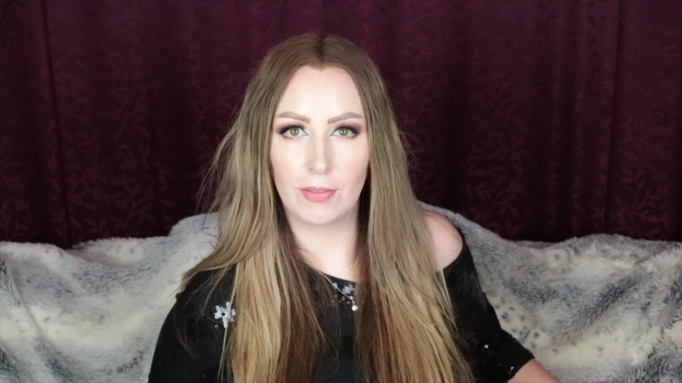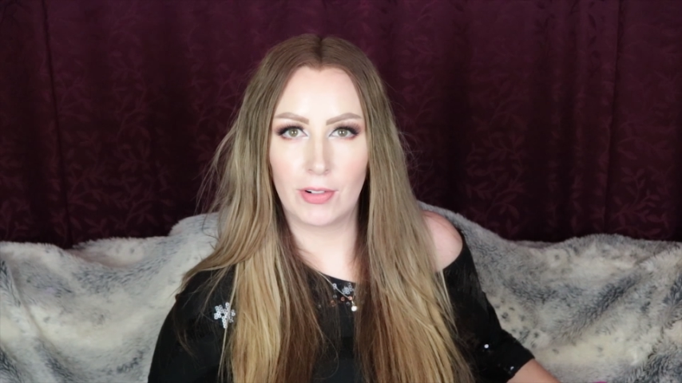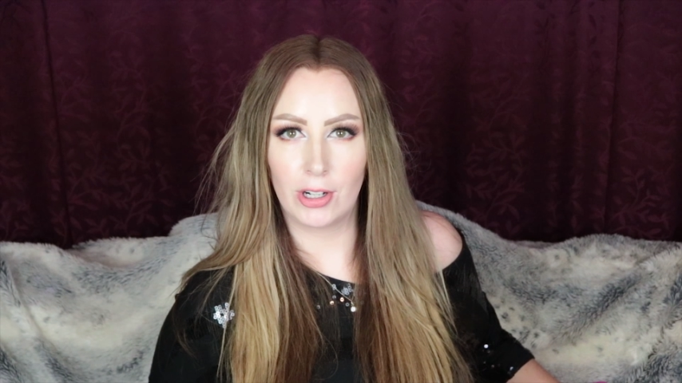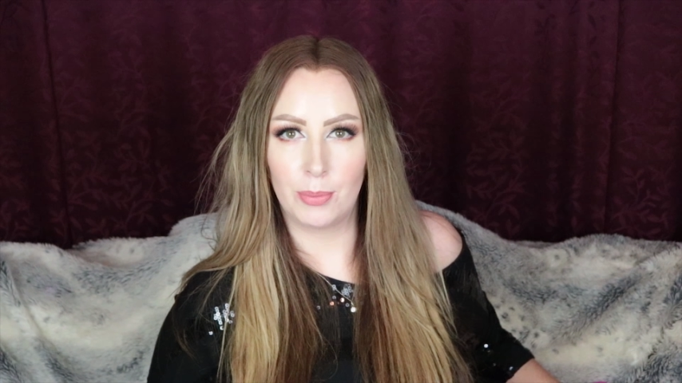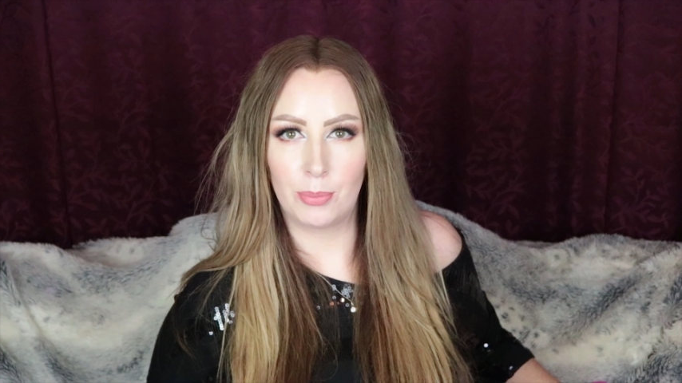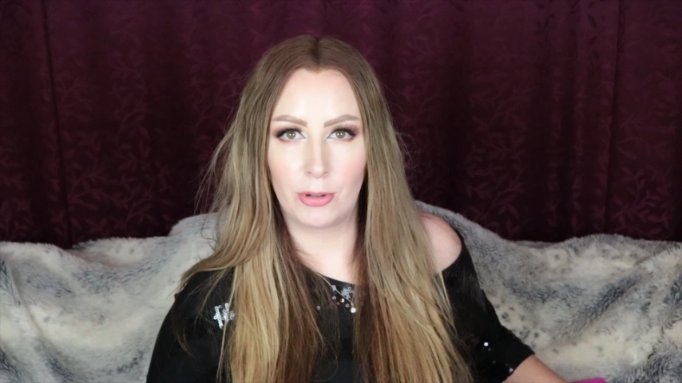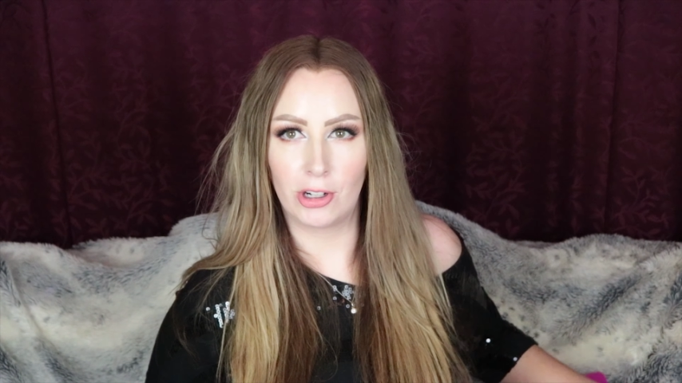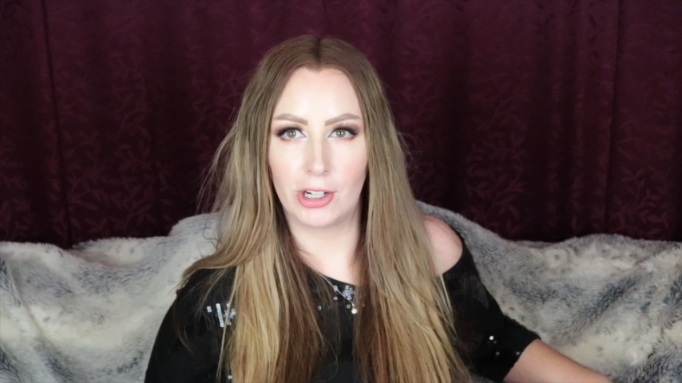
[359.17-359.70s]

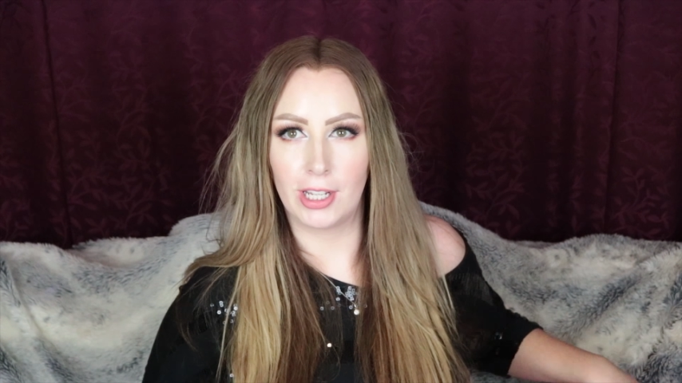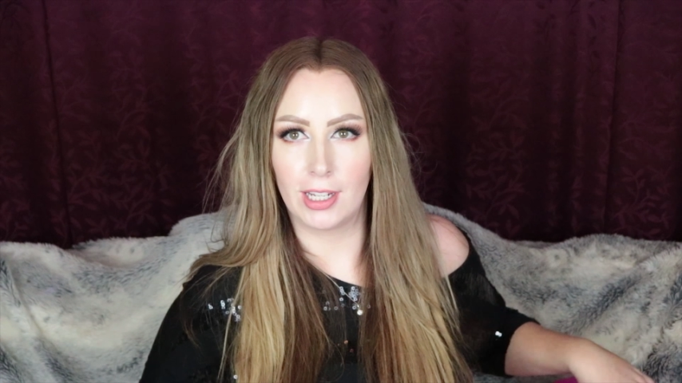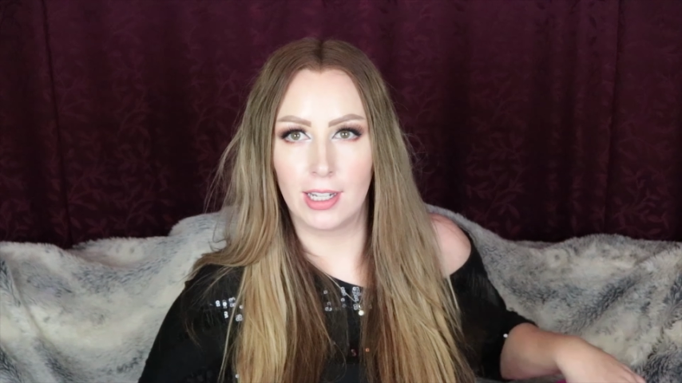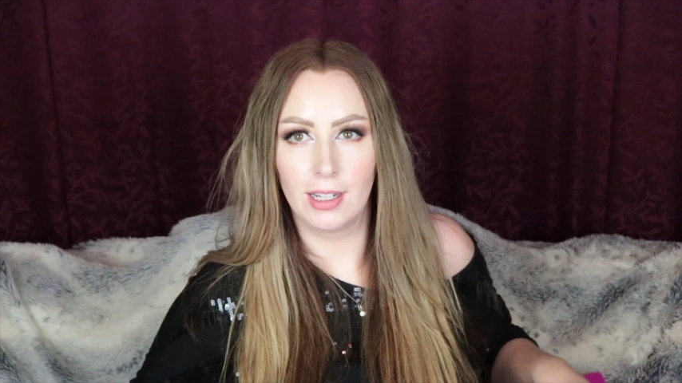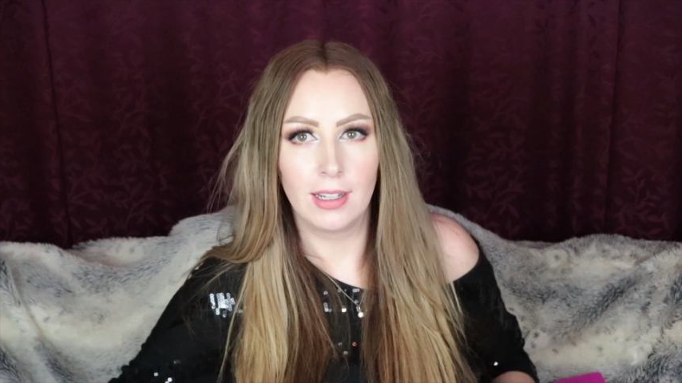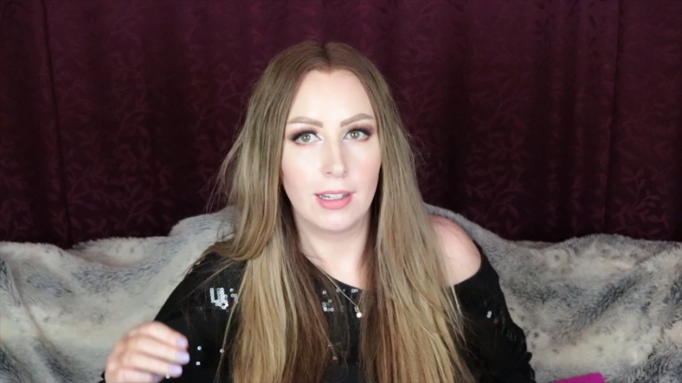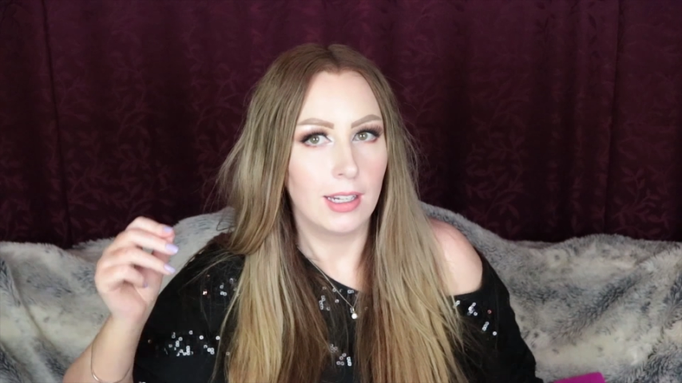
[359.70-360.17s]
very pretty.